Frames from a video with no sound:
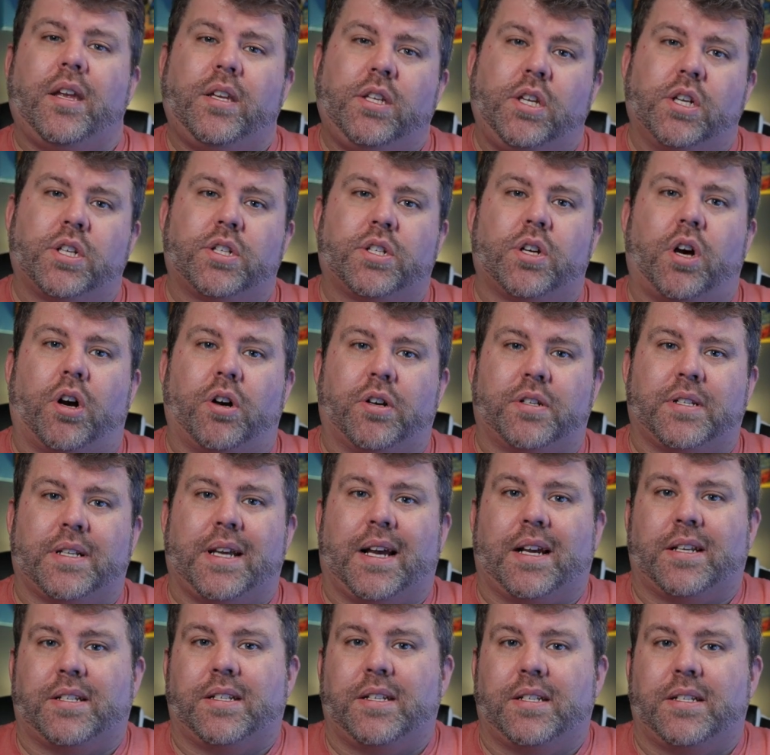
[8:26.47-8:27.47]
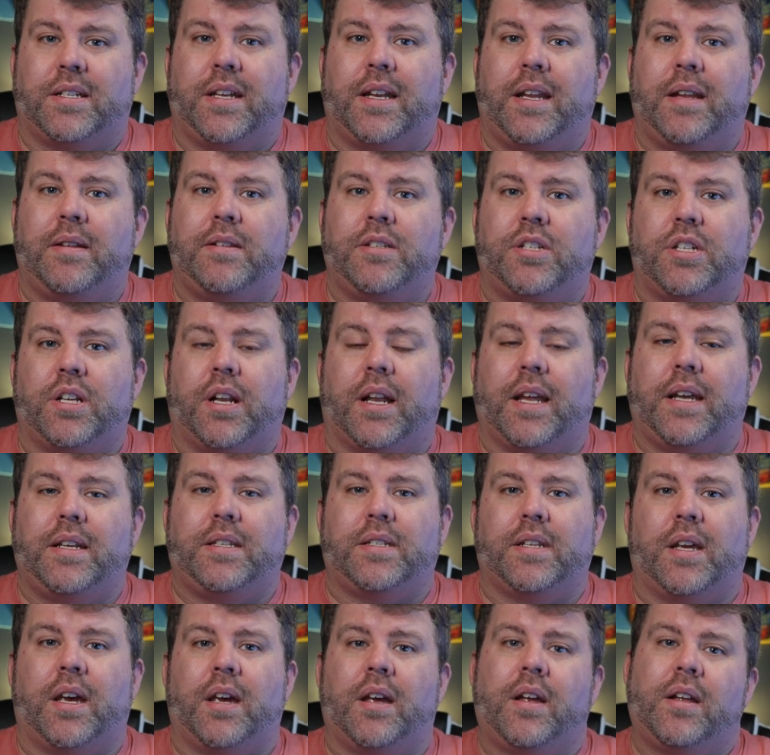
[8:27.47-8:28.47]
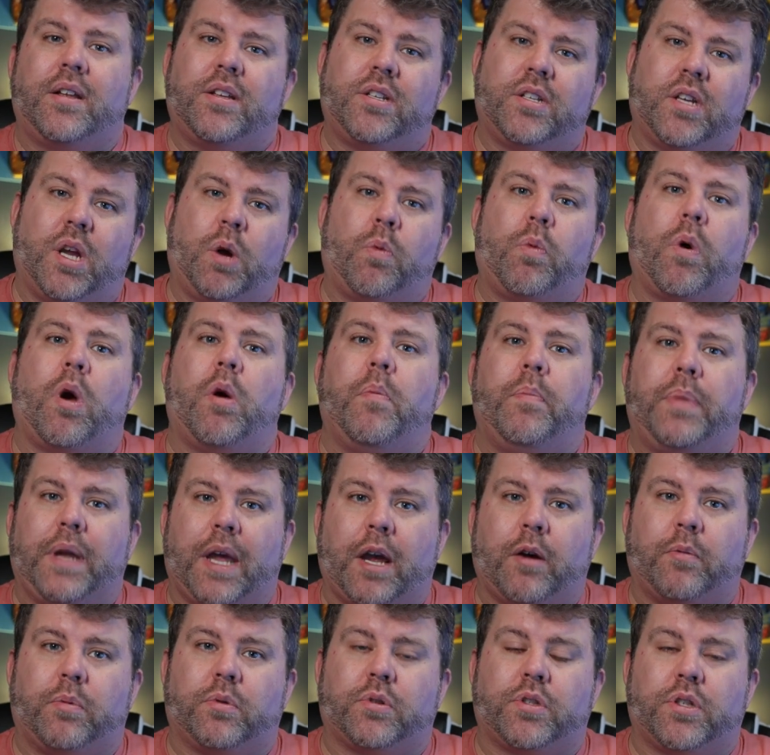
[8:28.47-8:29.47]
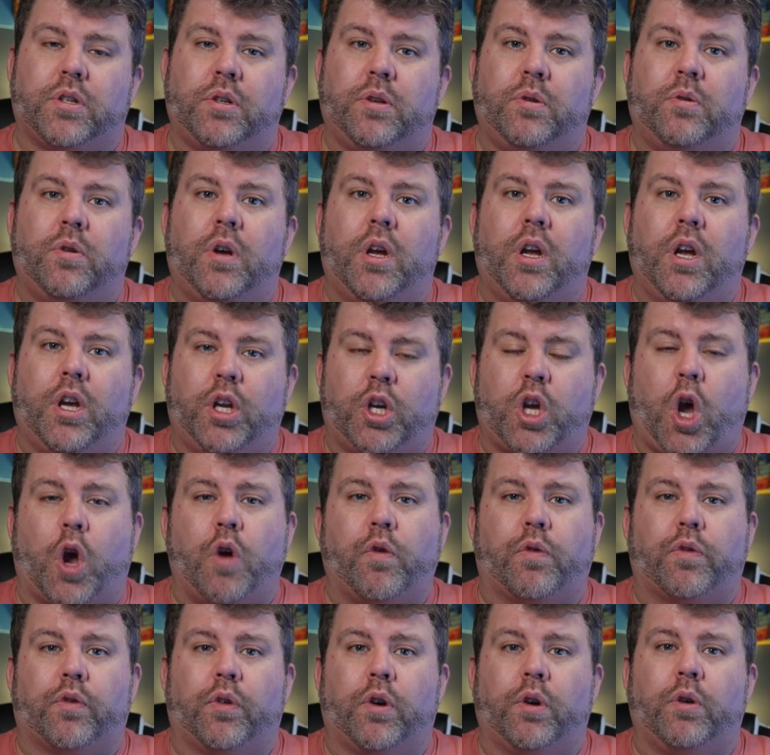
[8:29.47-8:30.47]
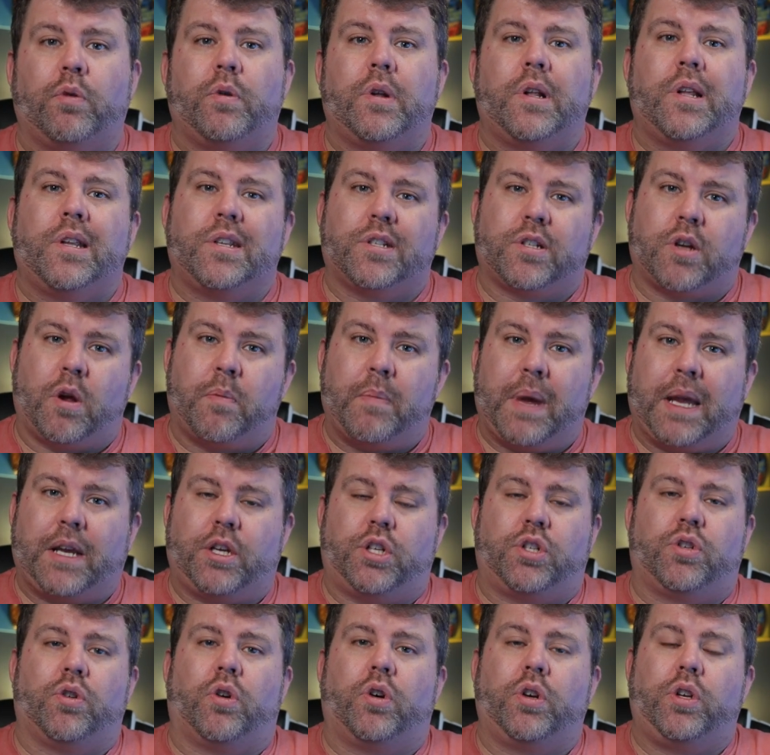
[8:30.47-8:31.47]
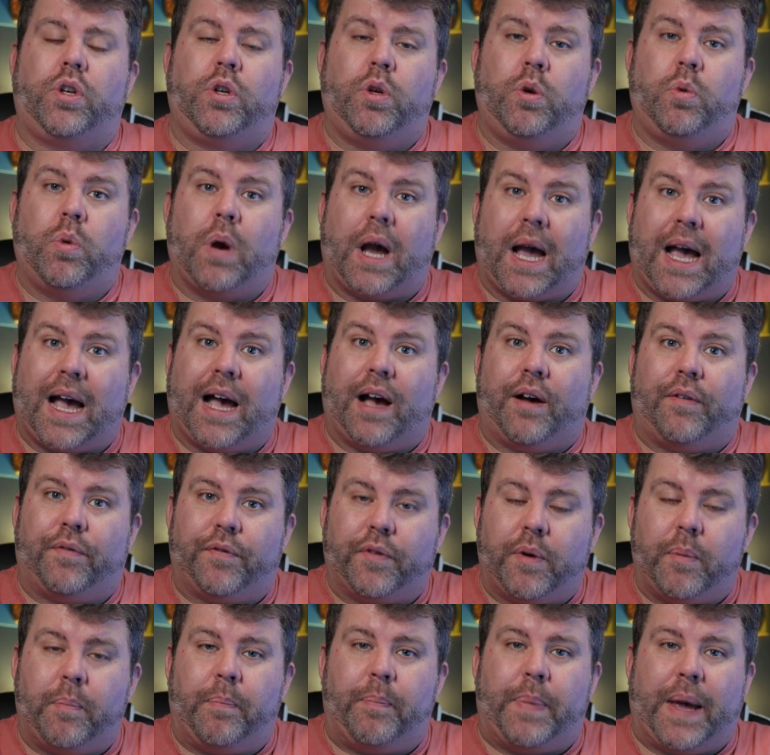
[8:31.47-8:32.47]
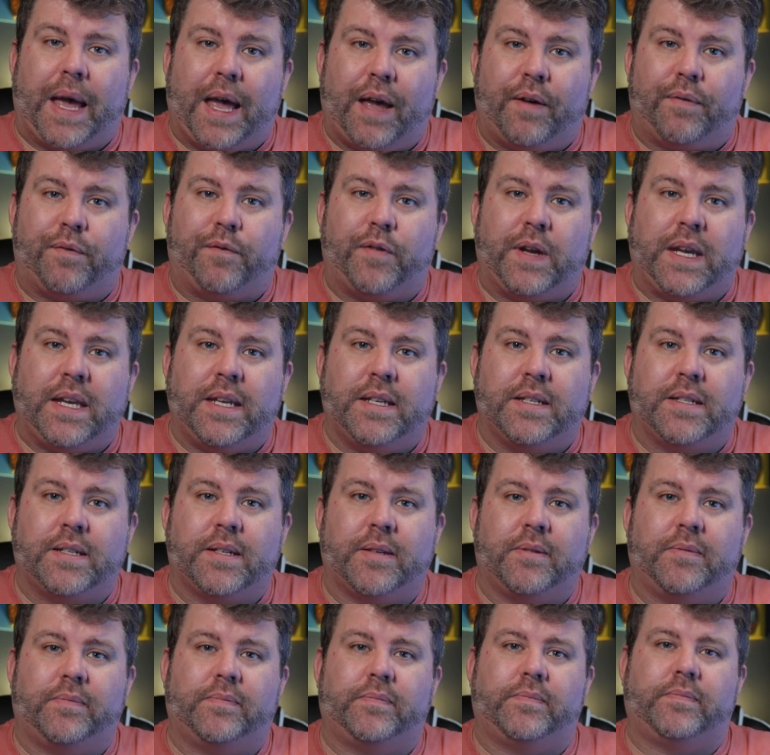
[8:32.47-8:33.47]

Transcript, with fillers: Your socks acts as an insulator, it won't be able to go through, so make sure you have bare feet.